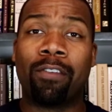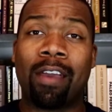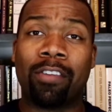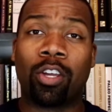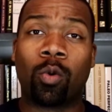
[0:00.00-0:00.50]
you
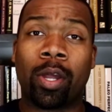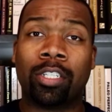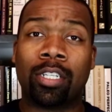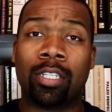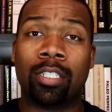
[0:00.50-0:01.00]
have any
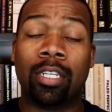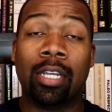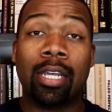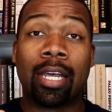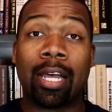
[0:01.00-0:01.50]
questions,
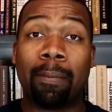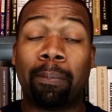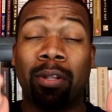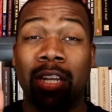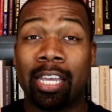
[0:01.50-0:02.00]

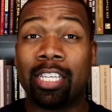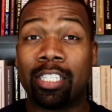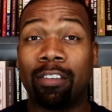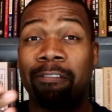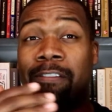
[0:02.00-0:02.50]

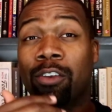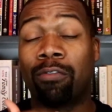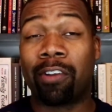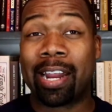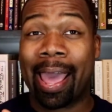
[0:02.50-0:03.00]
please feel
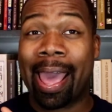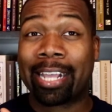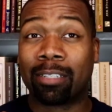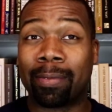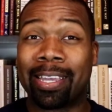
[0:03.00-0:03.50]
free to
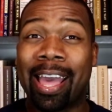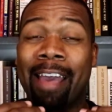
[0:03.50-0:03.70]
ask me.